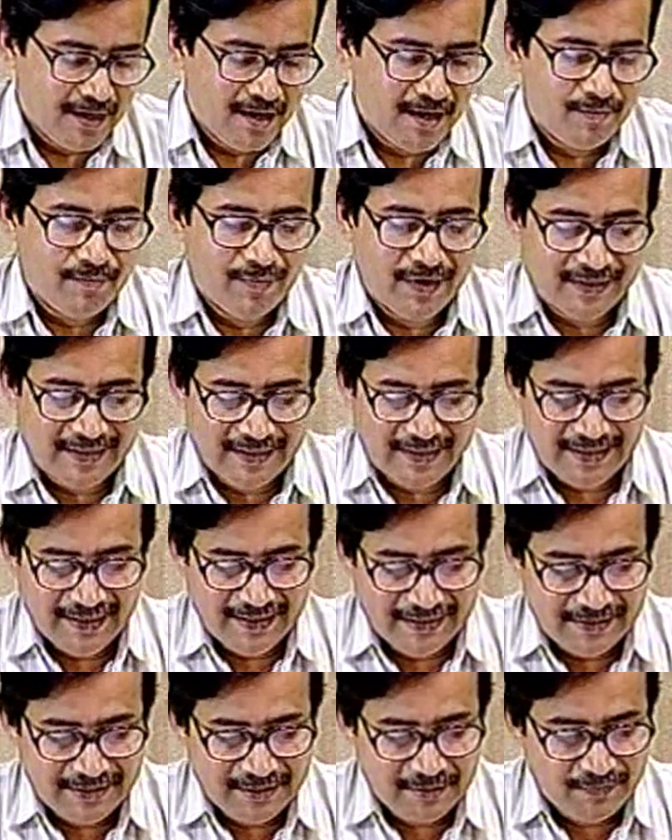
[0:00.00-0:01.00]
But
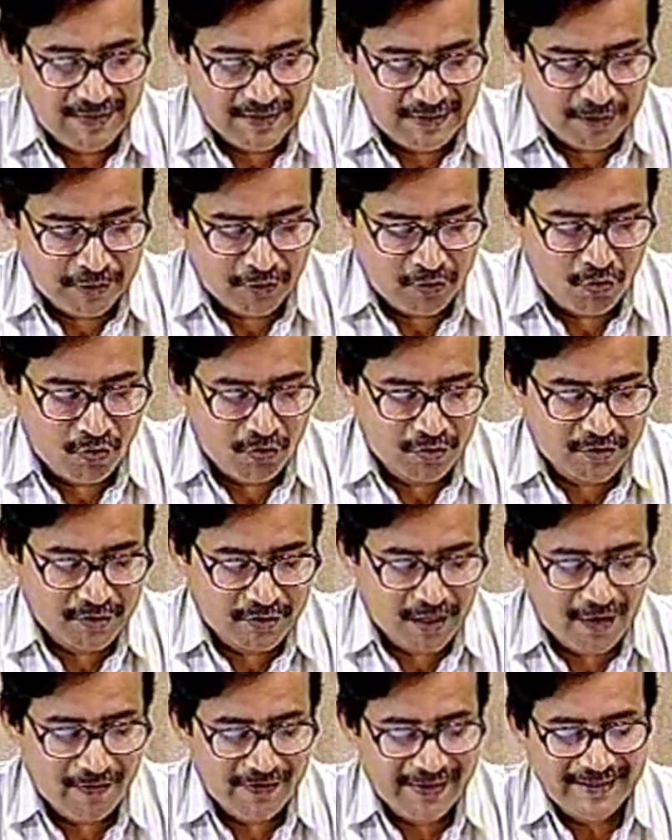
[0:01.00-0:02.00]
in this basic course,
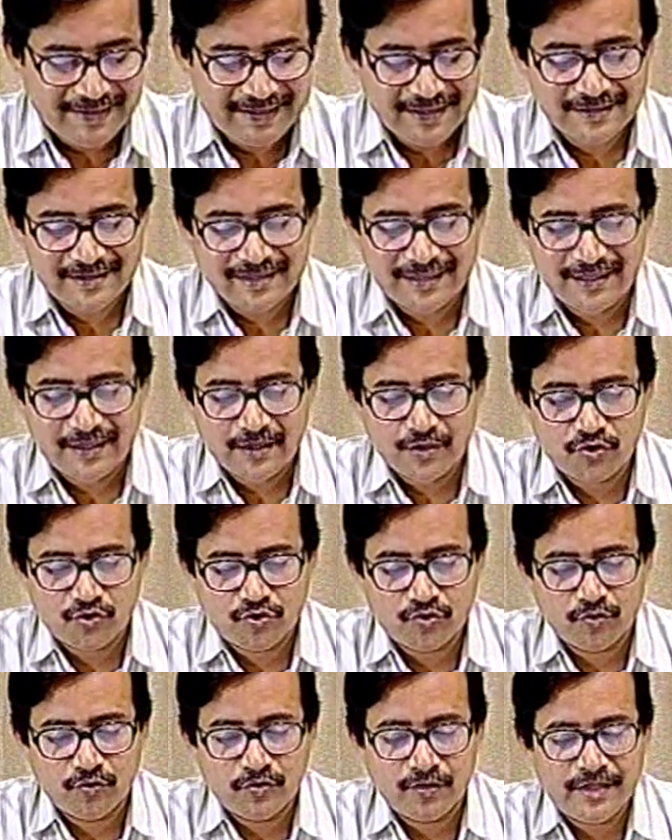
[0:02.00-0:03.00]
our intention is
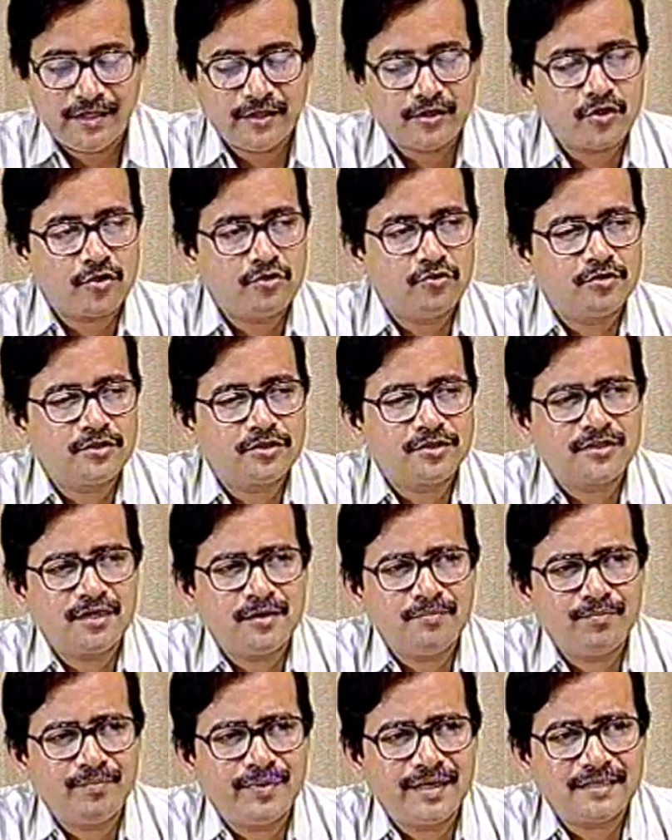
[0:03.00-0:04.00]
to introduce
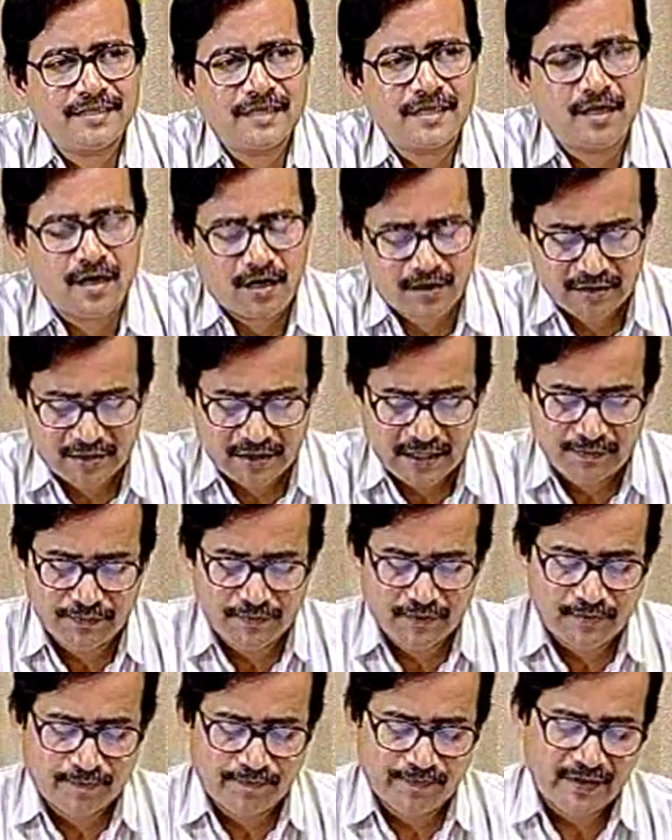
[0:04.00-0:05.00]
some basic
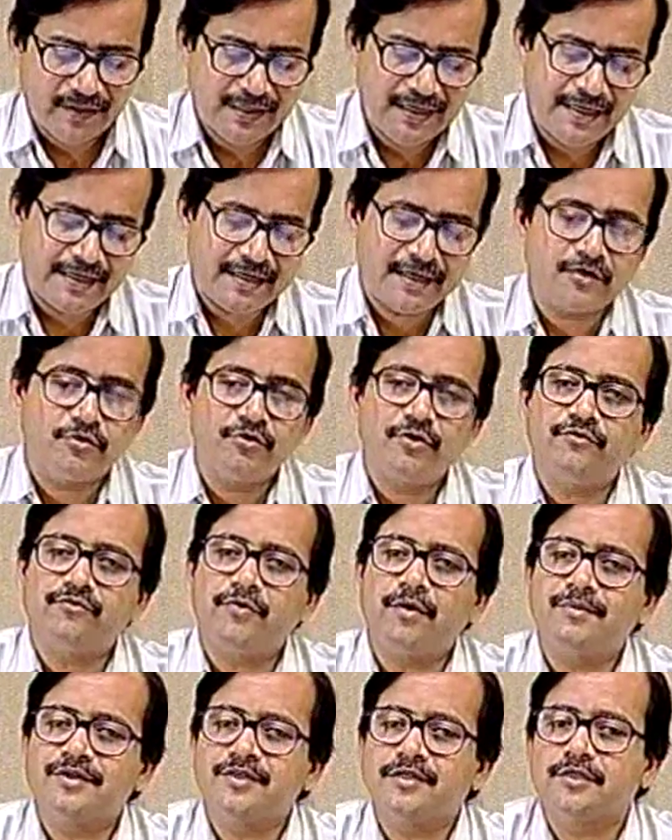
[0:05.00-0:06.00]
concepts related to
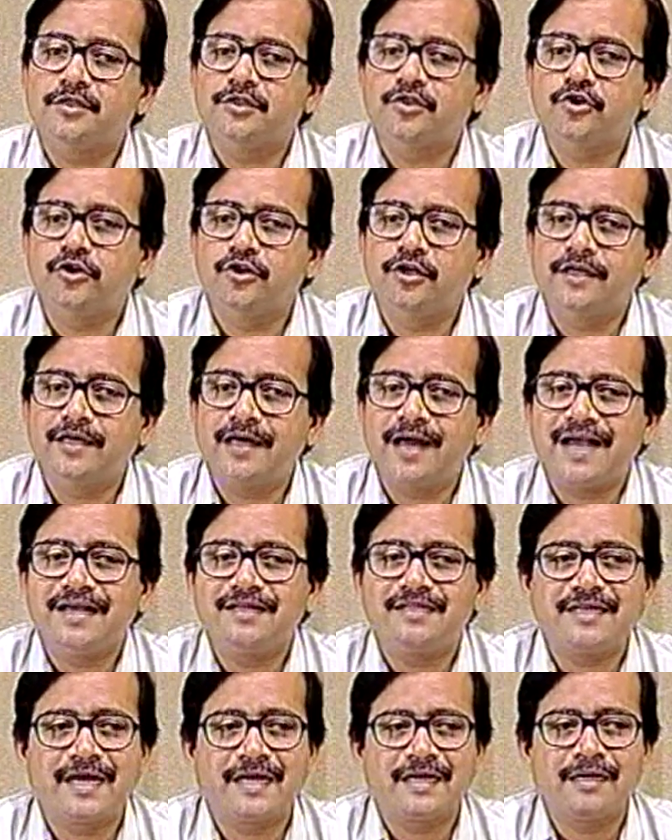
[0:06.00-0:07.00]
information theory and
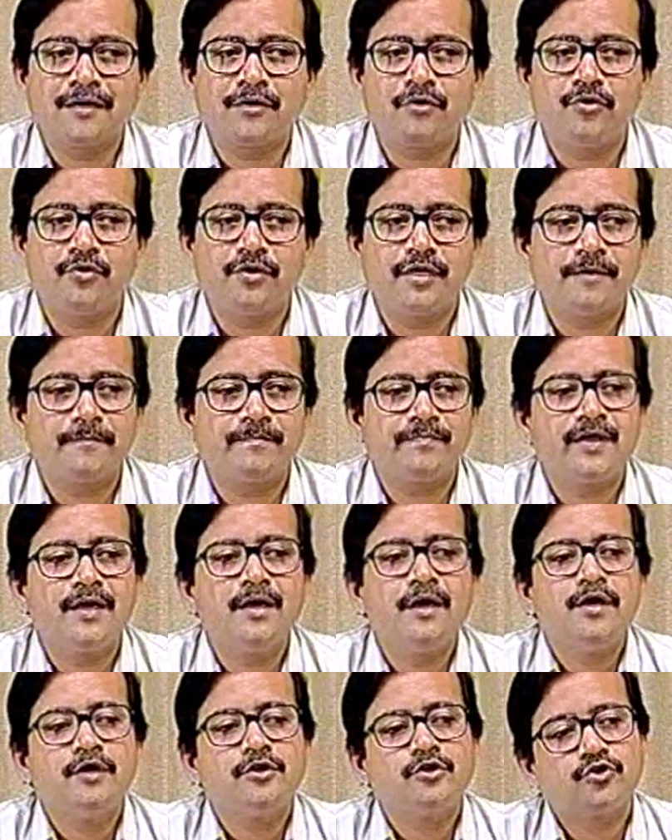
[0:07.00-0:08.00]
channel coding,
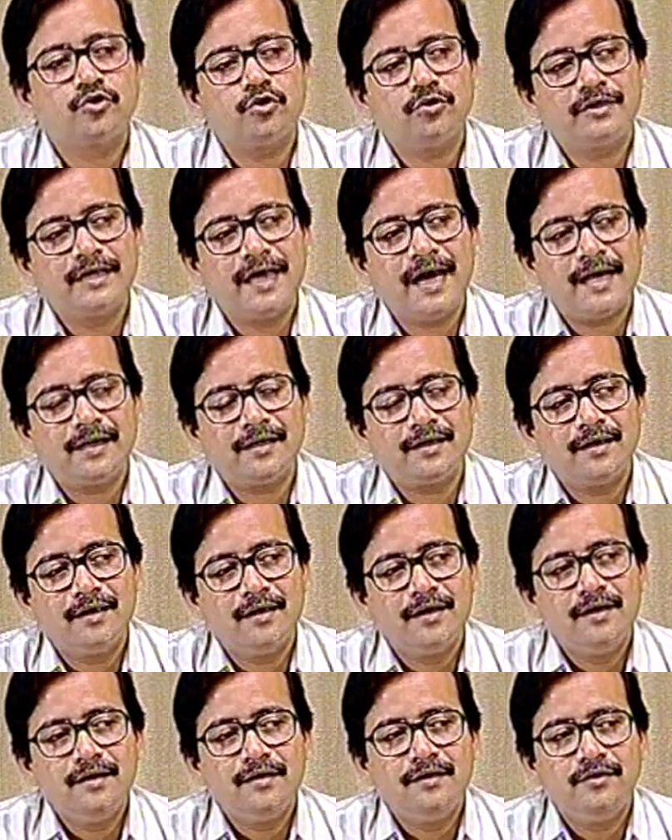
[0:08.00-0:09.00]
so that
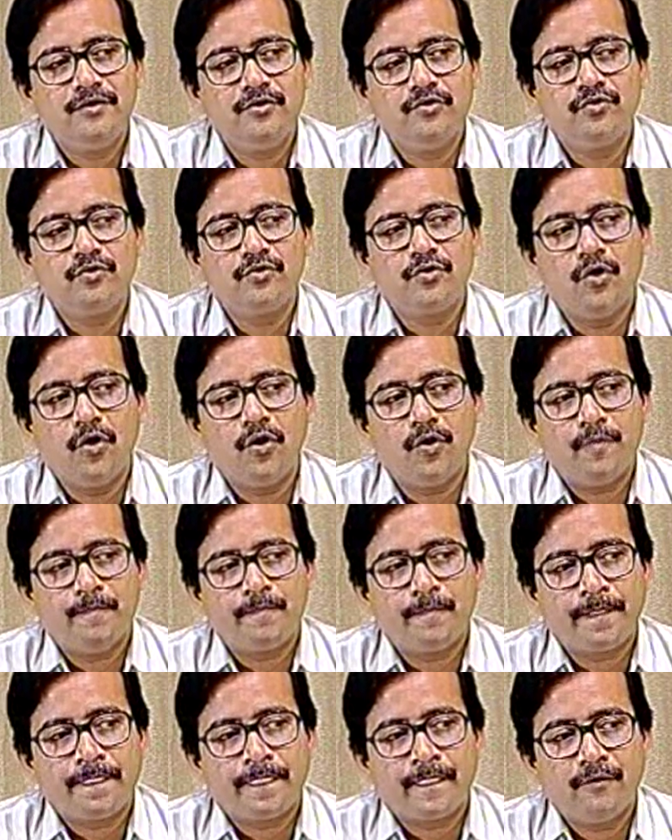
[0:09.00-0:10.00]
you go
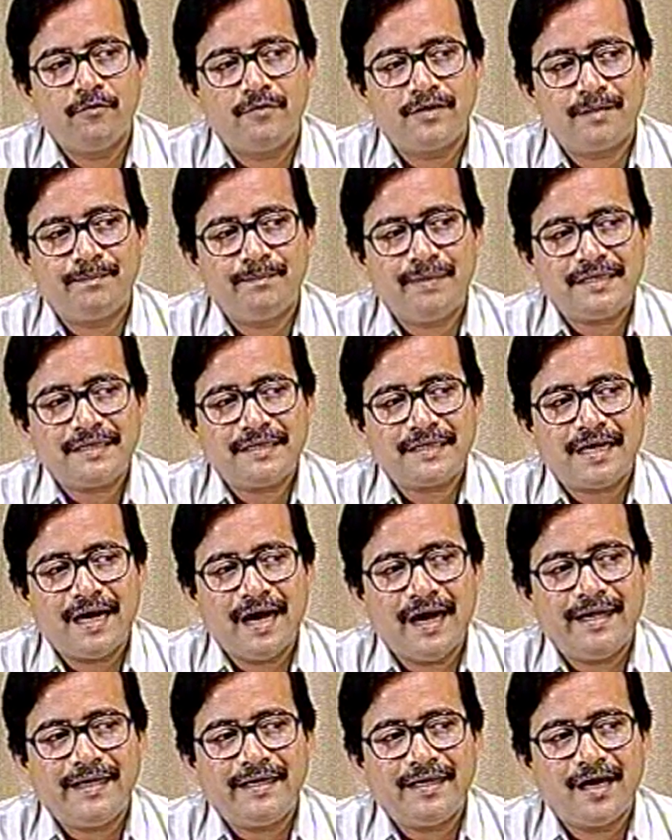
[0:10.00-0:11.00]
with a basic
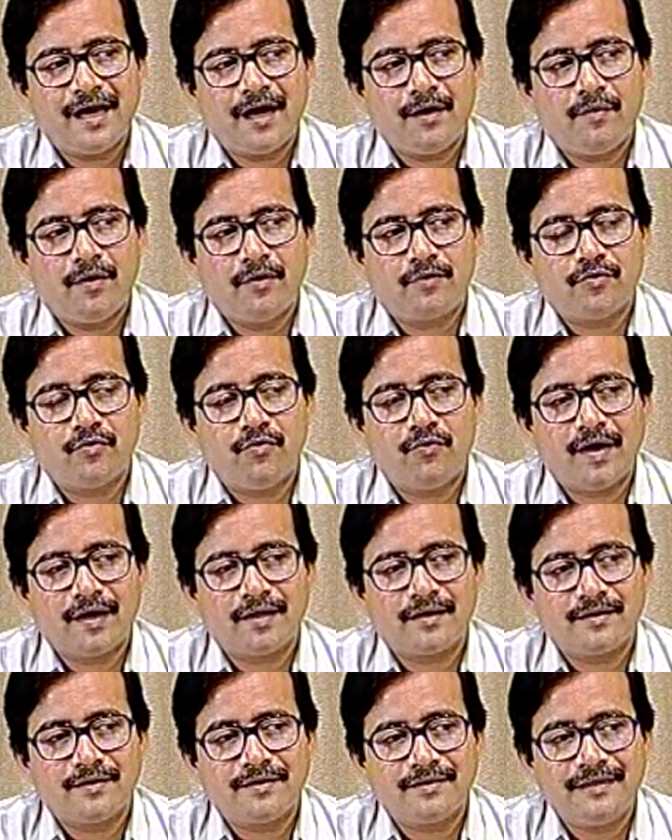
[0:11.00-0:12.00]
idea about what
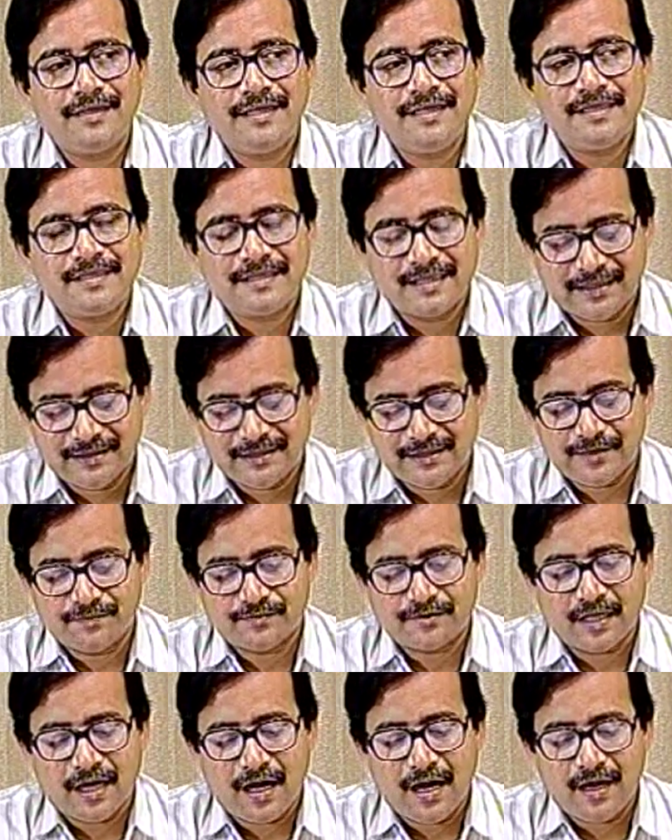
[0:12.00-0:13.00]
these concepts
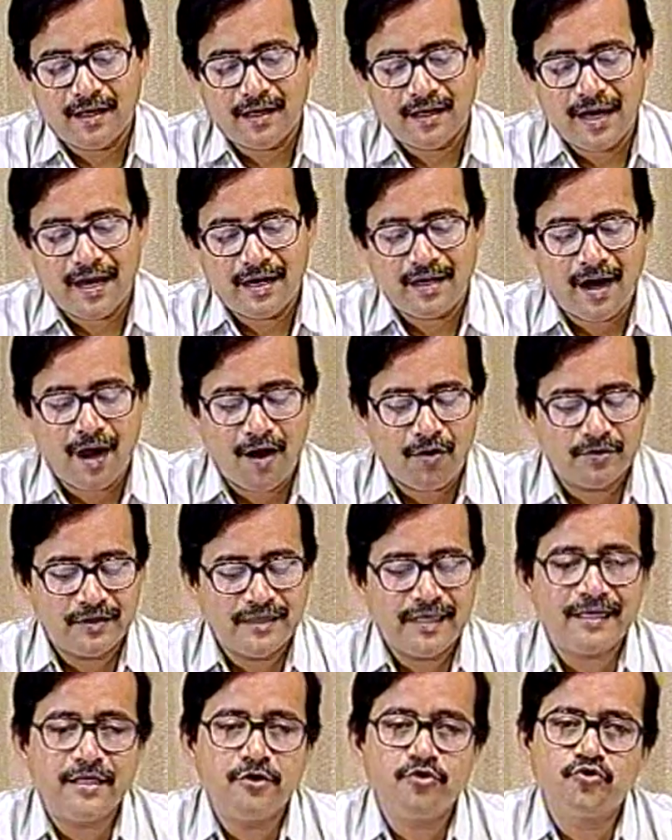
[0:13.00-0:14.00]
are and how they
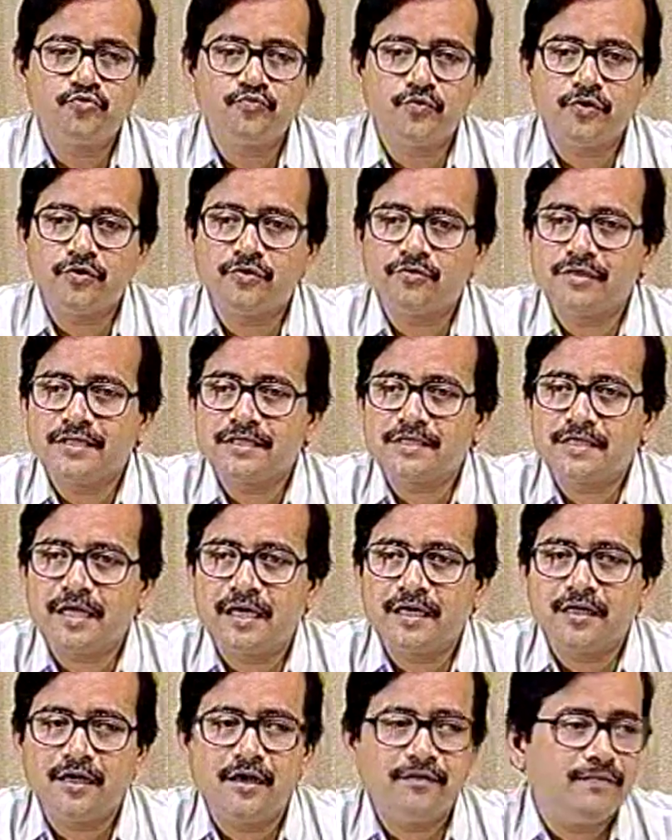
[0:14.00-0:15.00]
are useful to the
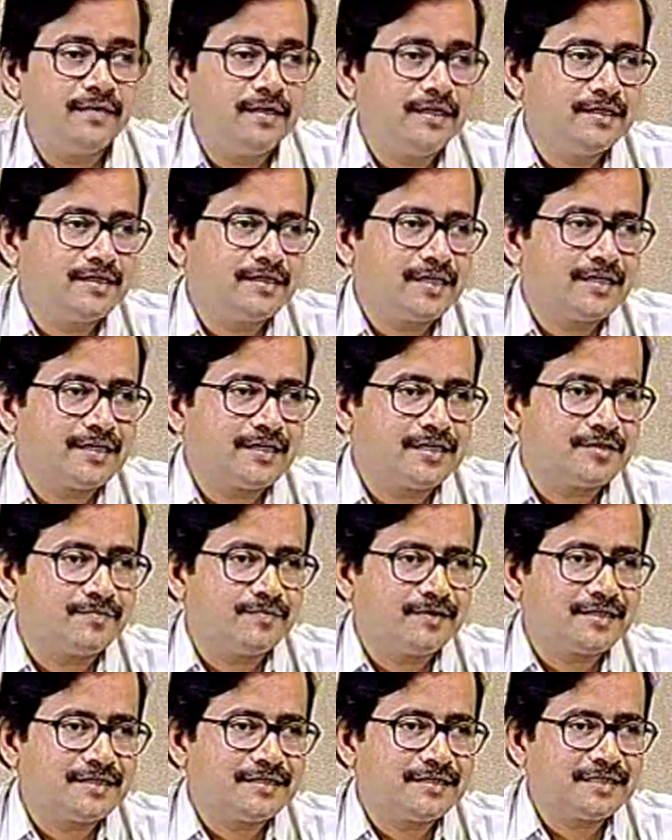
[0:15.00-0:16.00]
study of digital
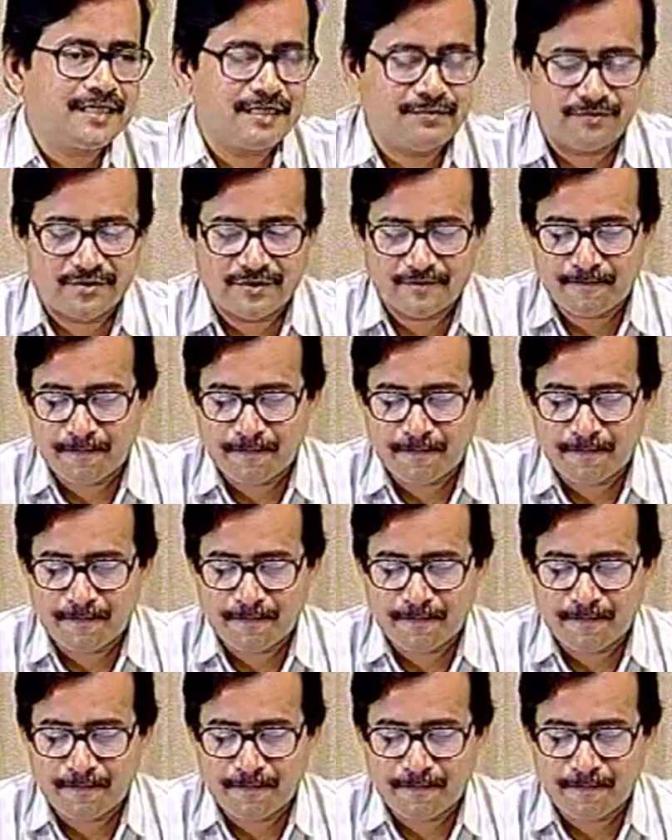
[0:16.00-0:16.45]
transmission schemes.